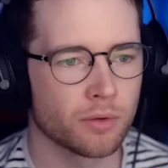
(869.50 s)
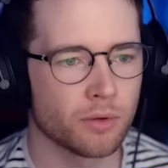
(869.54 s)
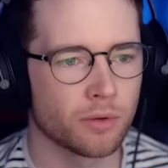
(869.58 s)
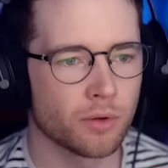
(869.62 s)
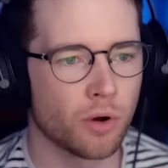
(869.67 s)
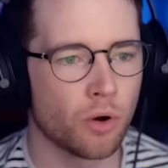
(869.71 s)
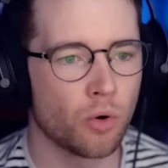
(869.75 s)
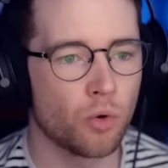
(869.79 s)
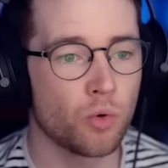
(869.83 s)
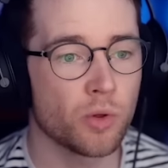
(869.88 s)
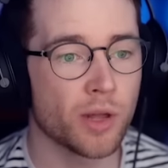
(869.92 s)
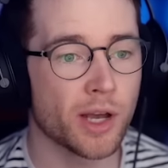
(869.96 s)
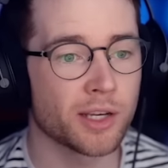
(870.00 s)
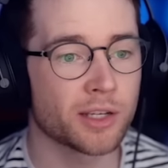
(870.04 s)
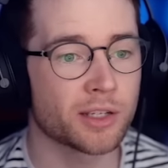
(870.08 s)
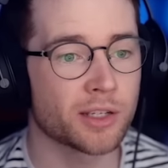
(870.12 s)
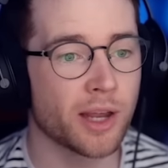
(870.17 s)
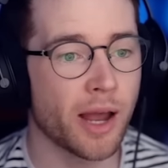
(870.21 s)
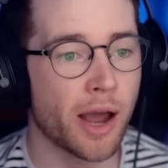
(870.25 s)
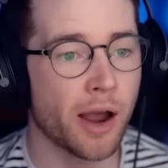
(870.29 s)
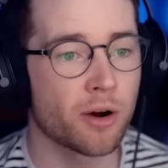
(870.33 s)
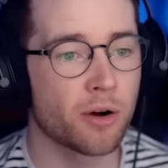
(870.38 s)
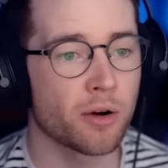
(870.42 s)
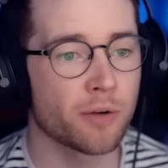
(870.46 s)
Oh, they
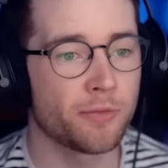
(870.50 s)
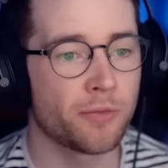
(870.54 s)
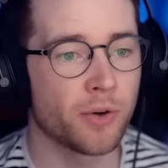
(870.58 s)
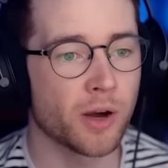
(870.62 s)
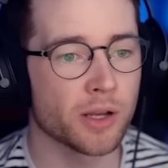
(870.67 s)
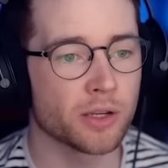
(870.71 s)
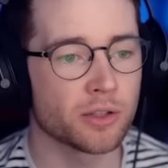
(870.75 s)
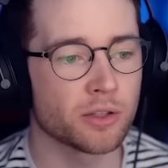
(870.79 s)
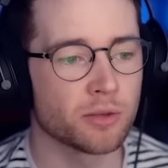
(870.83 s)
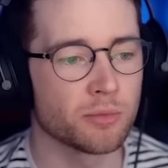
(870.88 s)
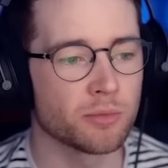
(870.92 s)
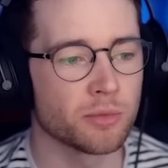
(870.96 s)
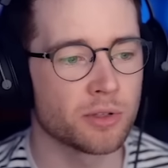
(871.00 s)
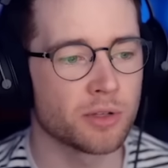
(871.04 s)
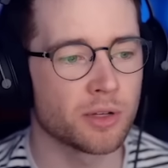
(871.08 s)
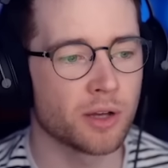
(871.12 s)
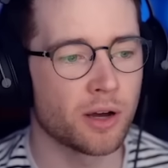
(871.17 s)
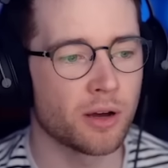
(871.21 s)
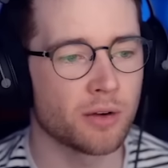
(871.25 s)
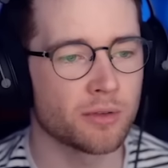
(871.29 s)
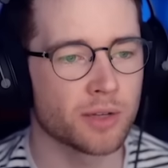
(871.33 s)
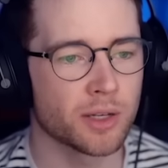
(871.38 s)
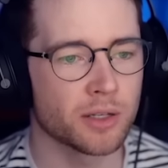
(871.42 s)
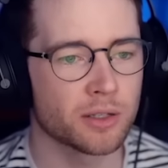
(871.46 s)
sacrifice
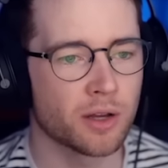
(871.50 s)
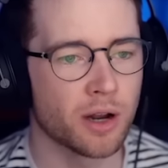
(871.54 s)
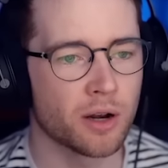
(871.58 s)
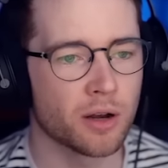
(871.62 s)
themselves. That's kind